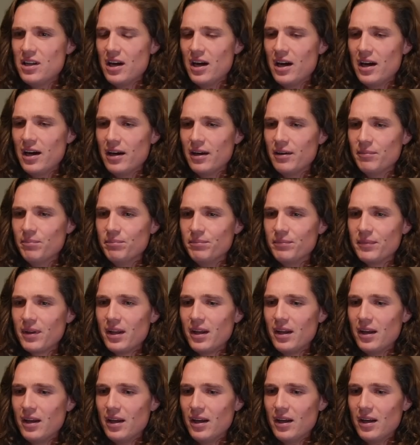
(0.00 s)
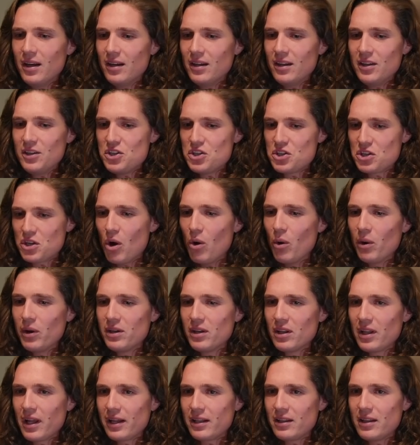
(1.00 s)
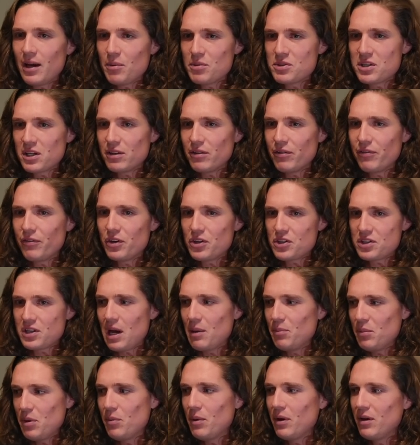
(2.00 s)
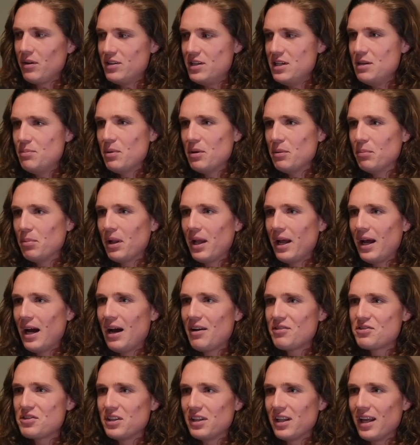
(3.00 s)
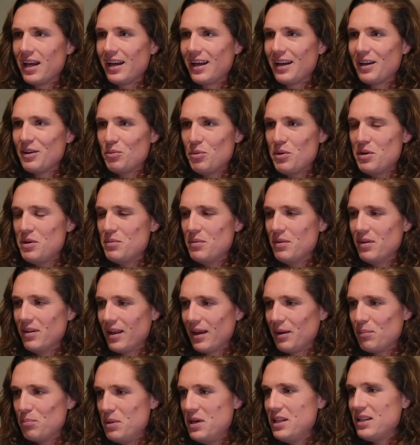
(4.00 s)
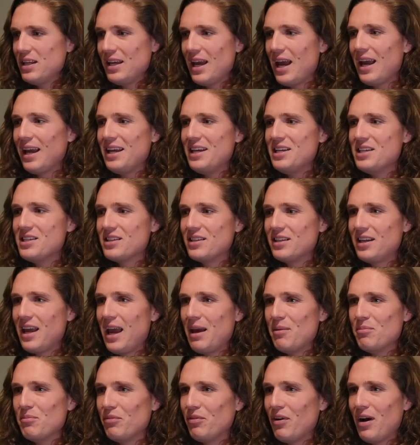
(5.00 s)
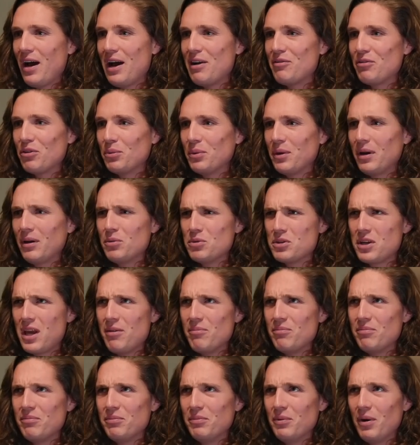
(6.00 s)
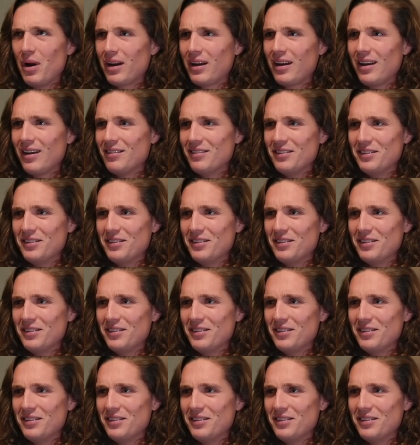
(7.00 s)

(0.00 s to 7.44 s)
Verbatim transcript: Um, Just going to like that was like the first time we went deep in playoffs and like we like beat the Yankees at game five or what it was game I can't